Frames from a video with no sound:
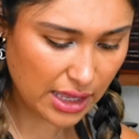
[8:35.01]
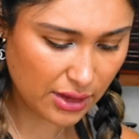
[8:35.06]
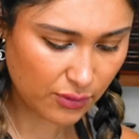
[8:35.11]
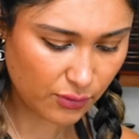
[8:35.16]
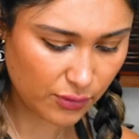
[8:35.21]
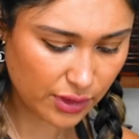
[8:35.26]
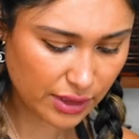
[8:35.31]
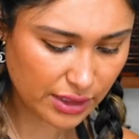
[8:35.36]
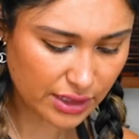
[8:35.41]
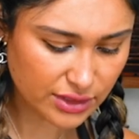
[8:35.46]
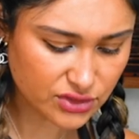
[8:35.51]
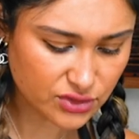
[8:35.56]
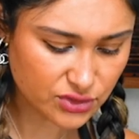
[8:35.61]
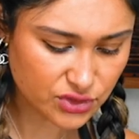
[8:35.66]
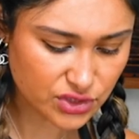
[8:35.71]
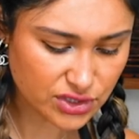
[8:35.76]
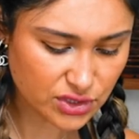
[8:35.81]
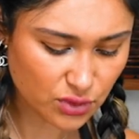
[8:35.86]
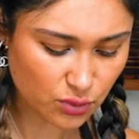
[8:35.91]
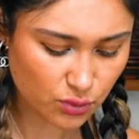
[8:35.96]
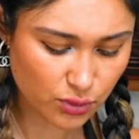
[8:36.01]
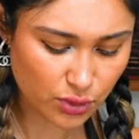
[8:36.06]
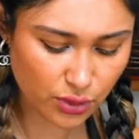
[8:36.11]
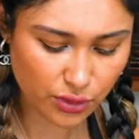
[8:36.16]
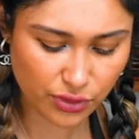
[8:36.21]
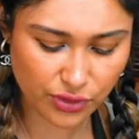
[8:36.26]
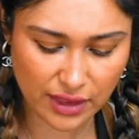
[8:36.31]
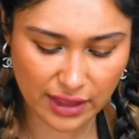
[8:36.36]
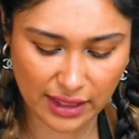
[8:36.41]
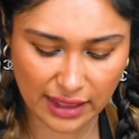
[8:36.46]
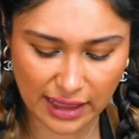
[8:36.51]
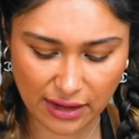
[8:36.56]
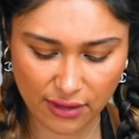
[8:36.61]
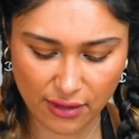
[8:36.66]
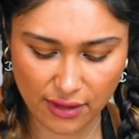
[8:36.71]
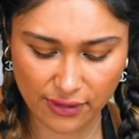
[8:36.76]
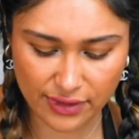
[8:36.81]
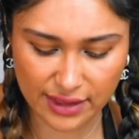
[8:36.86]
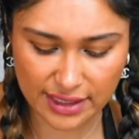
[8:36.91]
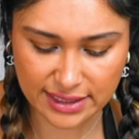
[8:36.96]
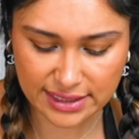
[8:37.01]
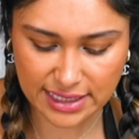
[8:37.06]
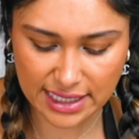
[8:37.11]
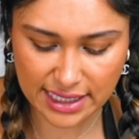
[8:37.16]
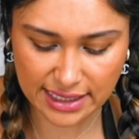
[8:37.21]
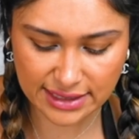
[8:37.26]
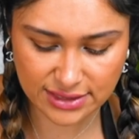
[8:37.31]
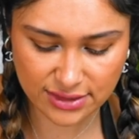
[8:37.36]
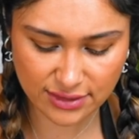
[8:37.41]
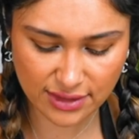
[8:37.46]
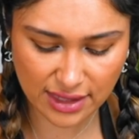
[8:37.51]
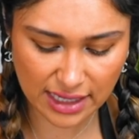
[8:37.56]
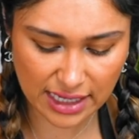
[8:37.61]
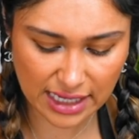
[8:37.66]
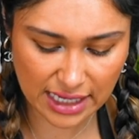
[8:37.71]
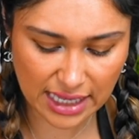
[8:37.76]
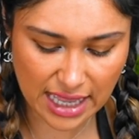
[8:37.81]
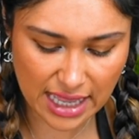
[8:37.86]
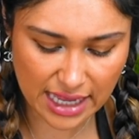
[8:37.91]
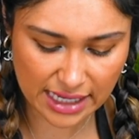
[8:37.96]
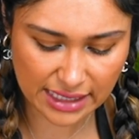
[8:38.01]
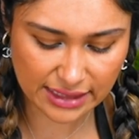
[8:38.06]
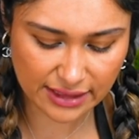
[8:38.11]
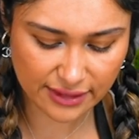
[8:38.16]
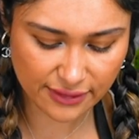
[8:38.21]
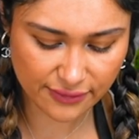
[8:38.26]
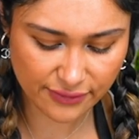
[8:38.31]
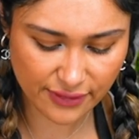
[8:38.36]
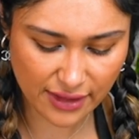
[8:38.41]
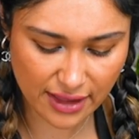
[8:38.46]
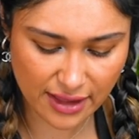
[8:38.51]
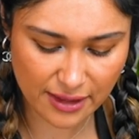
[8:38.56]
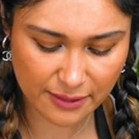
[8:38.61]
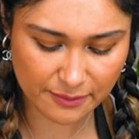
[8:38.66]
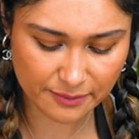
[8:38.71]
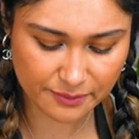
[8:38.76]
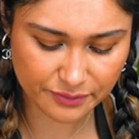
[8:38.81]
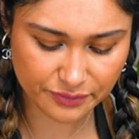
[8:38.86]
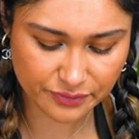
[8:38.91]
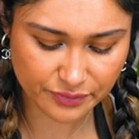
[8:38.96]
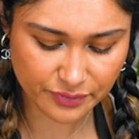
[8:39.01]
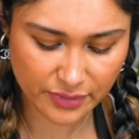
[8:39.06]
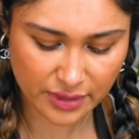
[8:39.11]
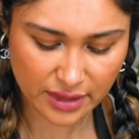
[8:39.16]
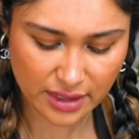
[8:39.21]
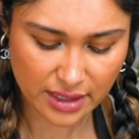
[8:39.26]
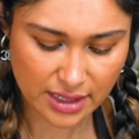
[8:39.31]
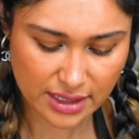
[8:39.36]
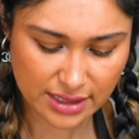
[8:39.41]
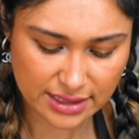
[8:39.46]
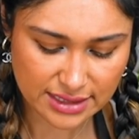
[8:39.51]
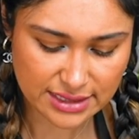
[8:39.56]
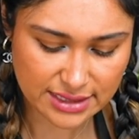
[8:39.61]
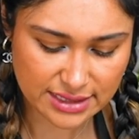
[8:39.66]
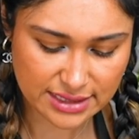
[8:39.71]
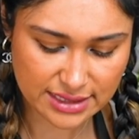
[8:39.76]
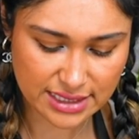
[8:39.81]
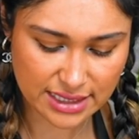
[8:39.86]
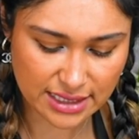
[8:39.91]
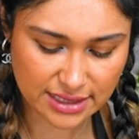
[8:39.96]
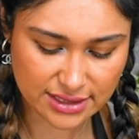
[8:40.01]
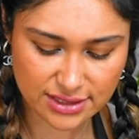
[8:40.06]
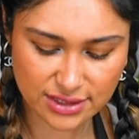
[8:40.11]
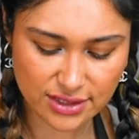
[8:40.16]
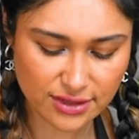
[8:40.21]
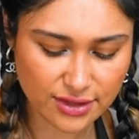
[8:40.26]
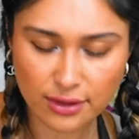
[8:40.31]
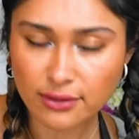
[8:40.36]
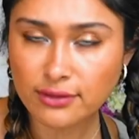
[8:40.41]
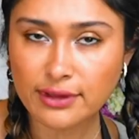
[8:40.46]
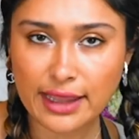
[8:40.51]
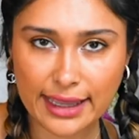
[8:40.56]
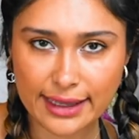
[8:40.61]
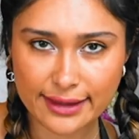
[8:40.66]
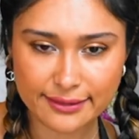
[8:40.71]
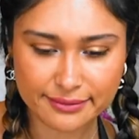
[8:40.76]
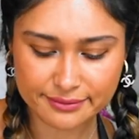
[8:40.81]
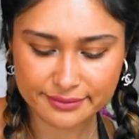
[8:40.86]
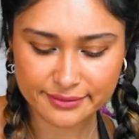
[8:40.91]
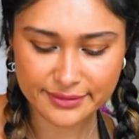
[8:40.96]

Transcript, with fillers: and we're gonna do just a real thin layer on this side so that it kind of um, sticks, you know? A little thin